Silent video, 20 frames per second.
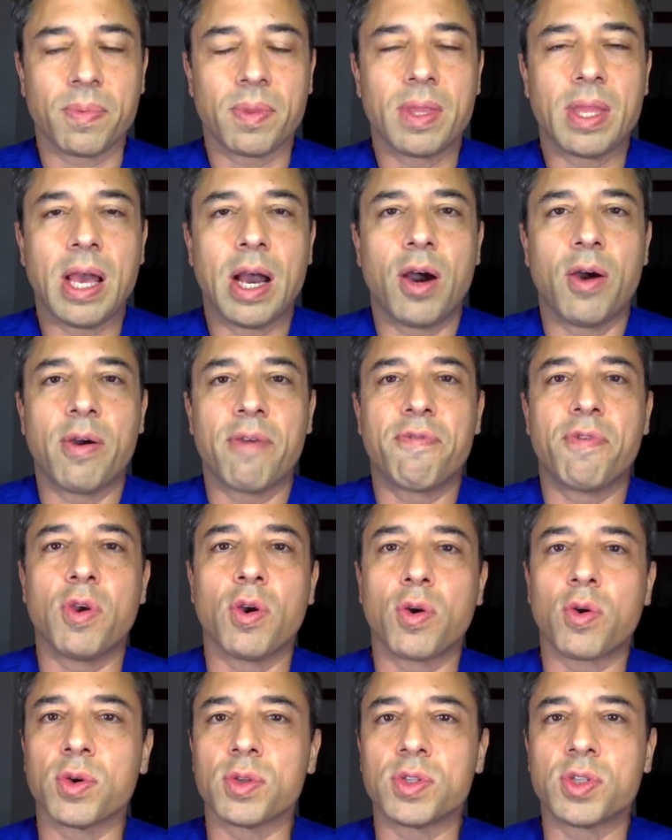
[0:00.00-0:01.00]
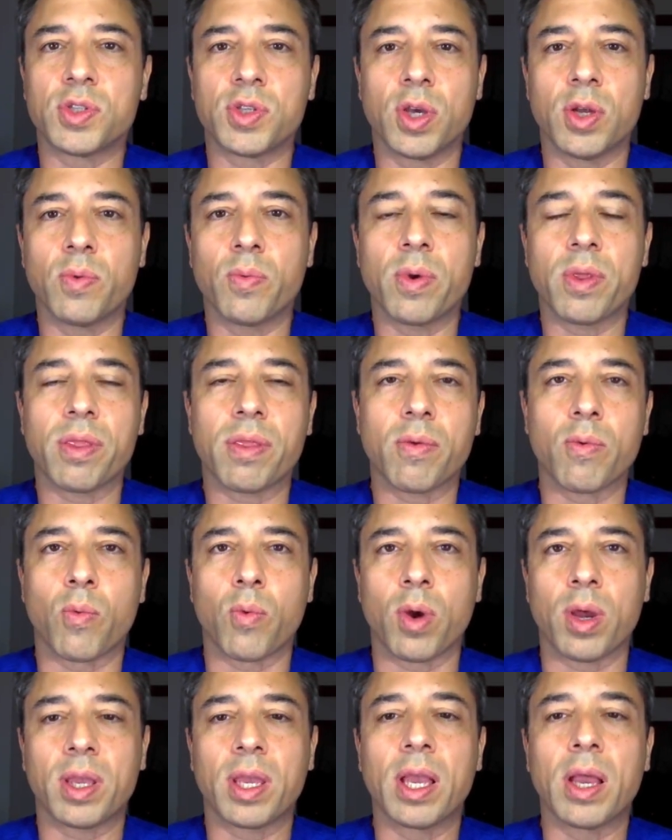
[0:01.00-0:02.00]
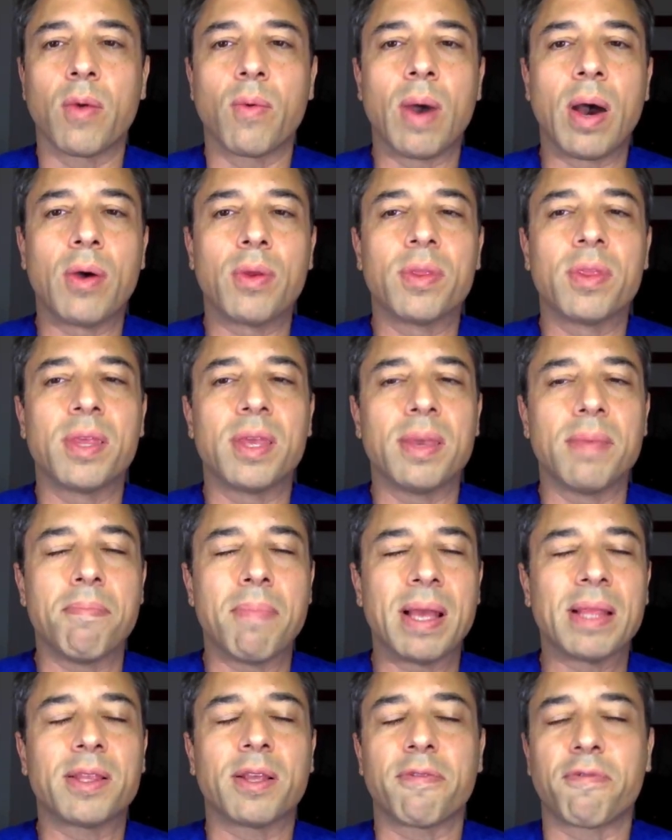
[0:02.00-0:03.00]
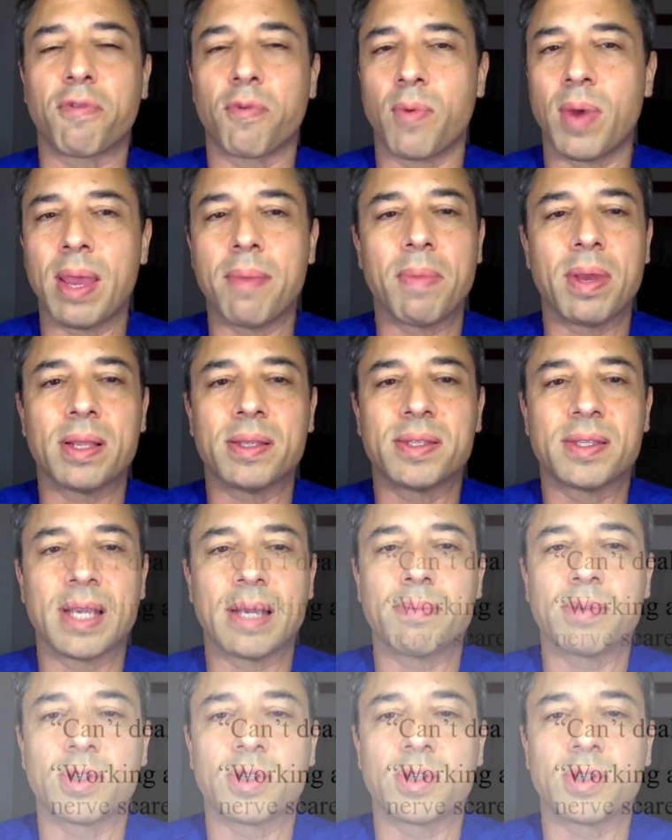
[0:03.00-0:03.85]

Now, if you're concerned with working around the mental foramen, same